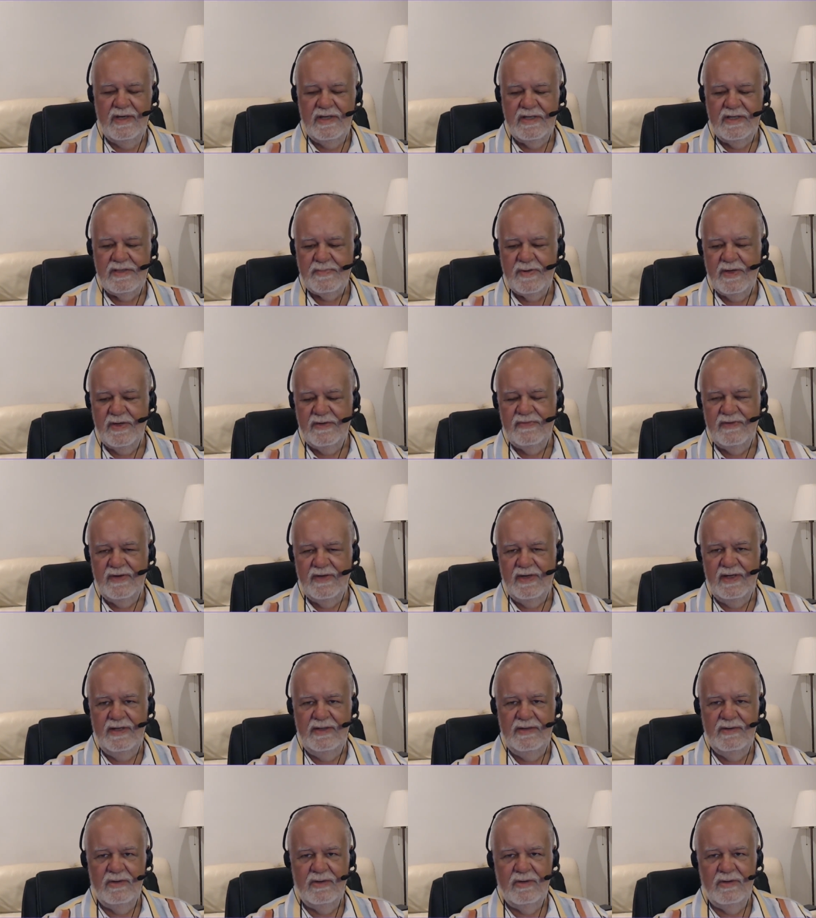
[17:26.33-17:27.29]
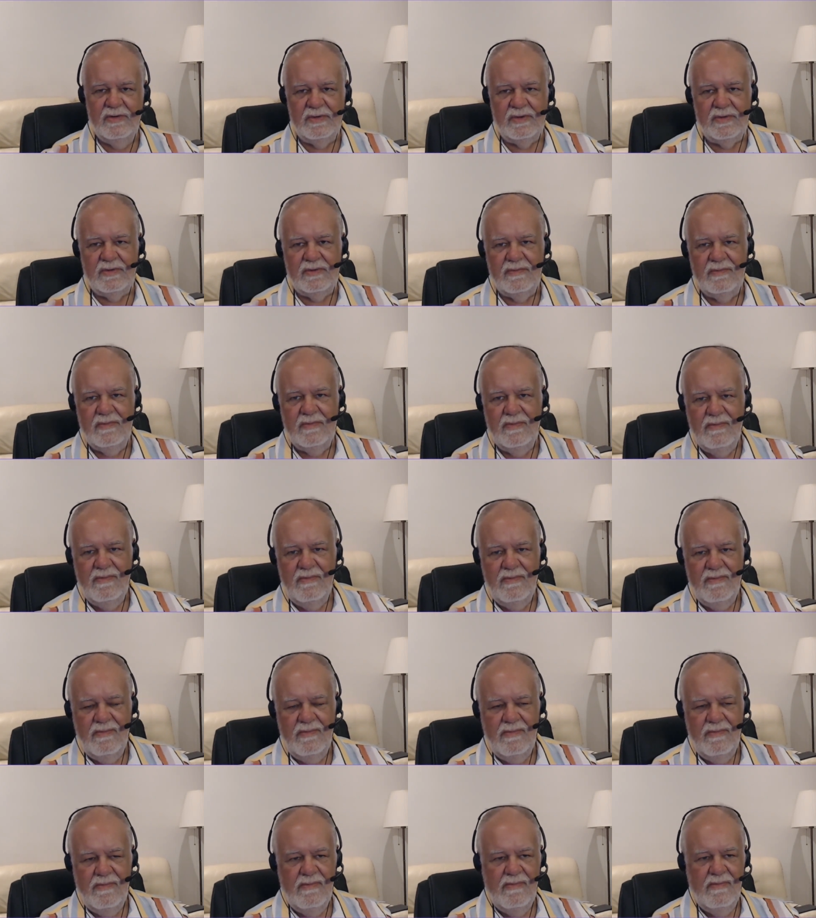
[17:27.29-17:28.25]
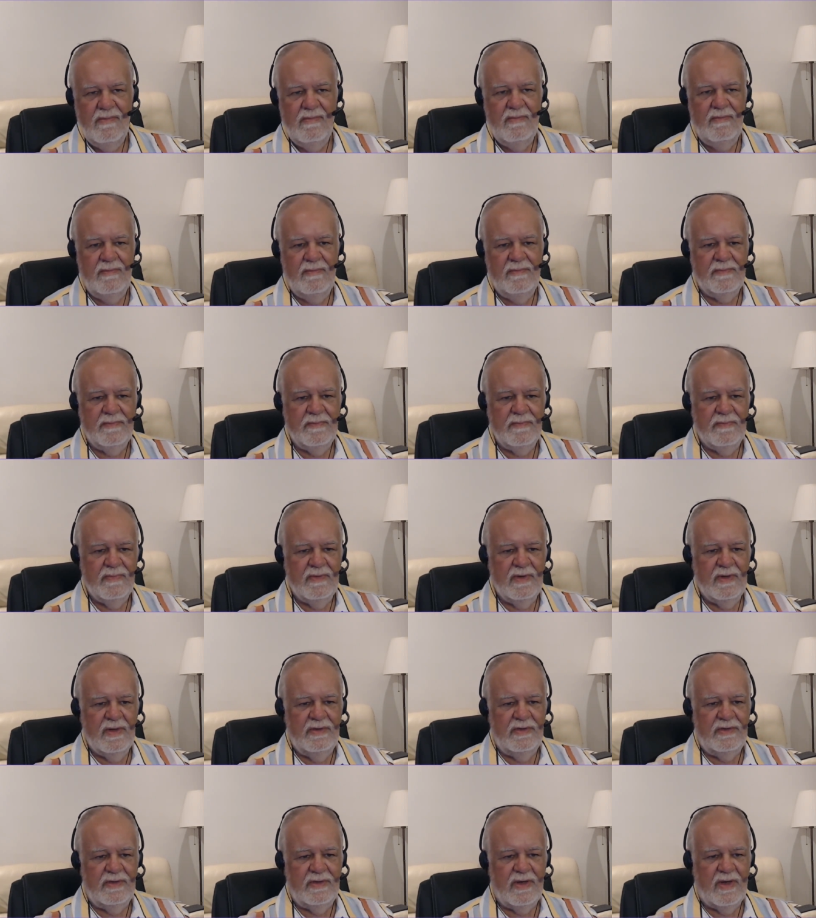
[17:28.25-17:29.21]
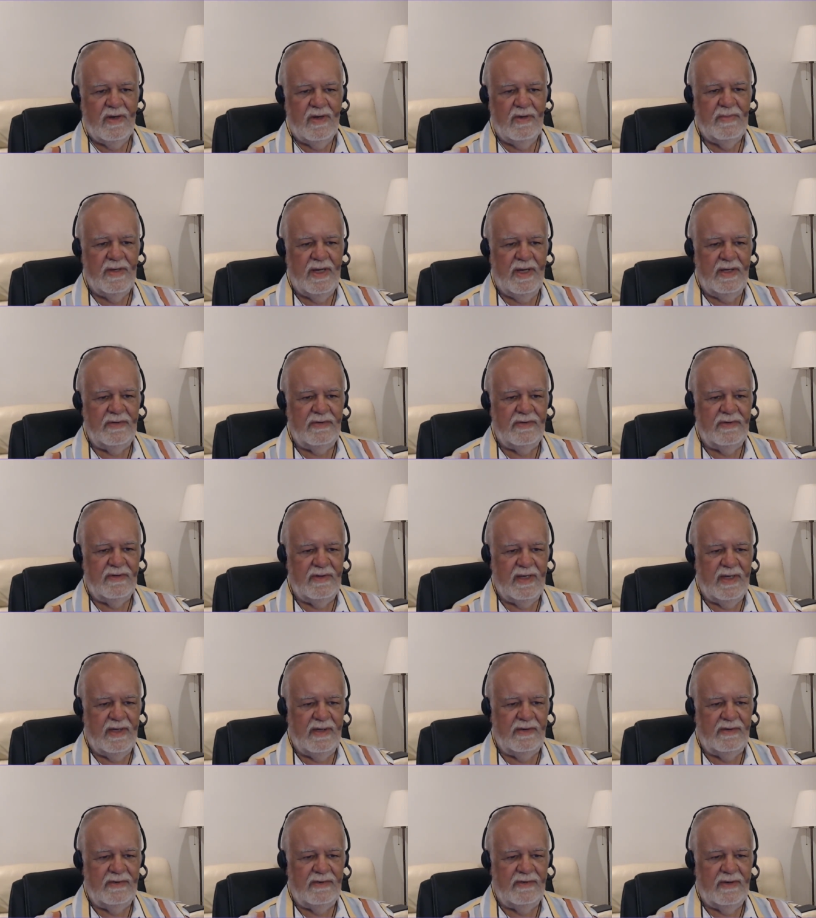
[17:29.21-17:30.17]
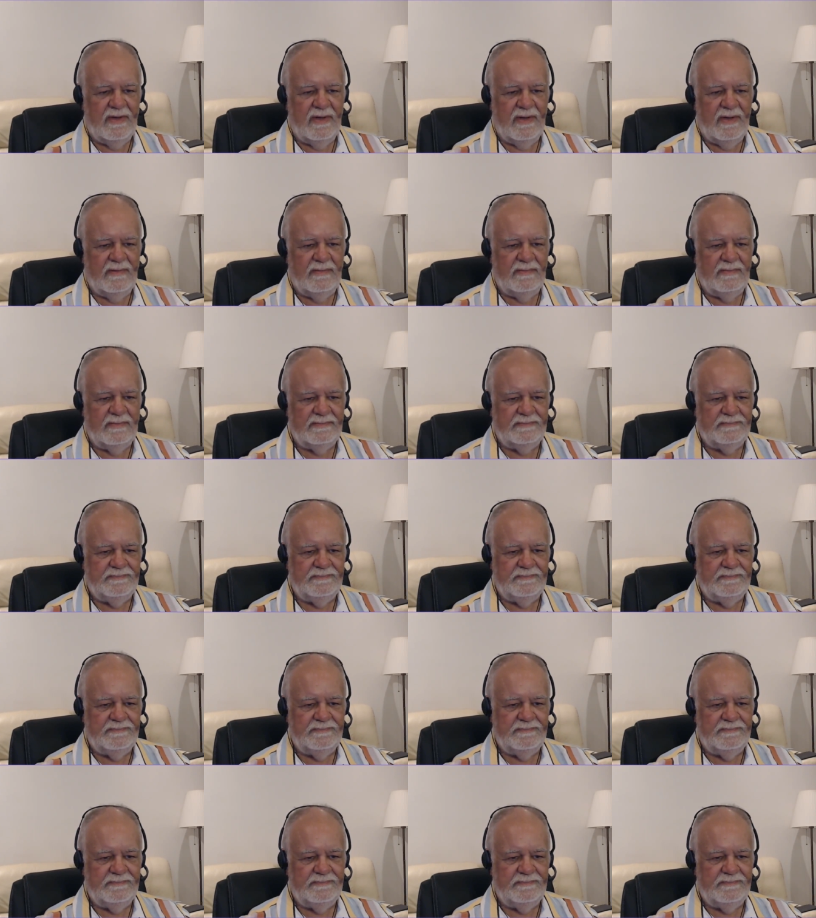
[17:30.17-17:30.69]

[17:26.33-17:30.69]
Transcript: it's perfectly normal. To go back to that